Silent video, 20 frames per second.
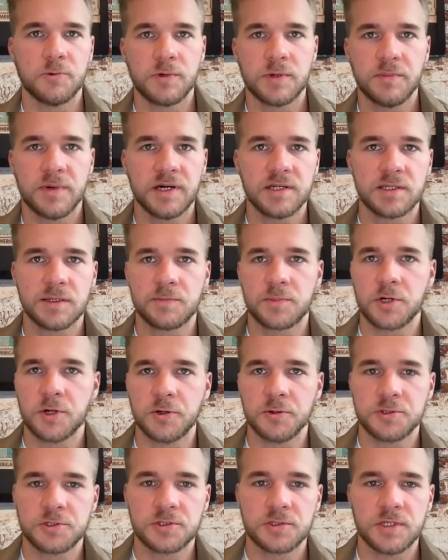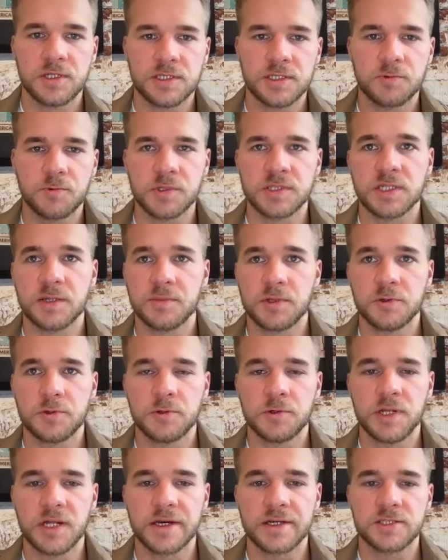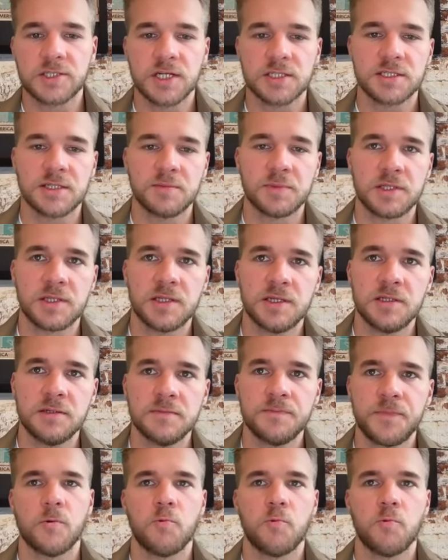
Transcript: we might approach this with some tool like ChatGPT,